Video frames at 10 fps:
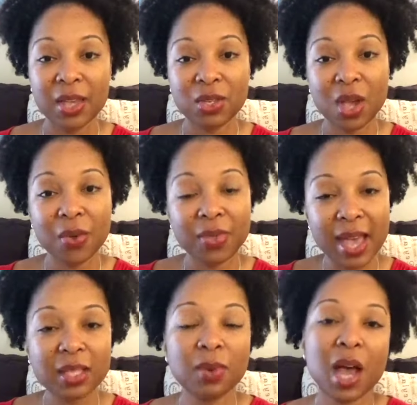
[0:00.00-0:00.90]
So
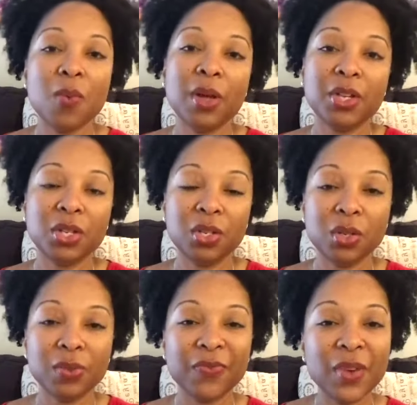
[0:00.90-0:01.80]
that's what I want you to
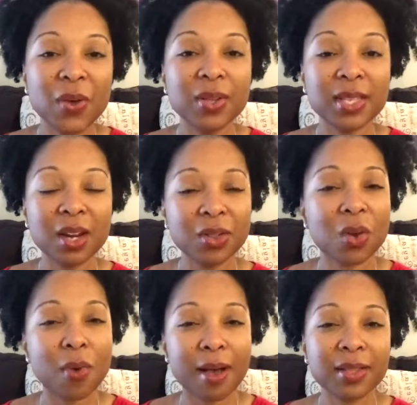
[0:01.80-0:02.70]
do. Focus in on
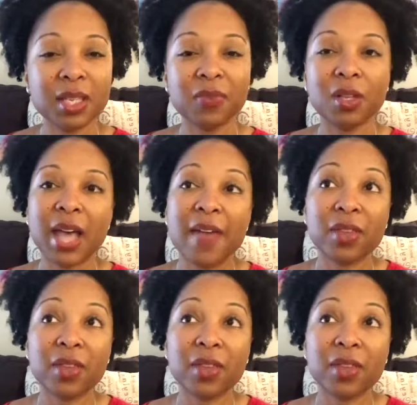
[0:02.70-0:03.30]
the quality of your life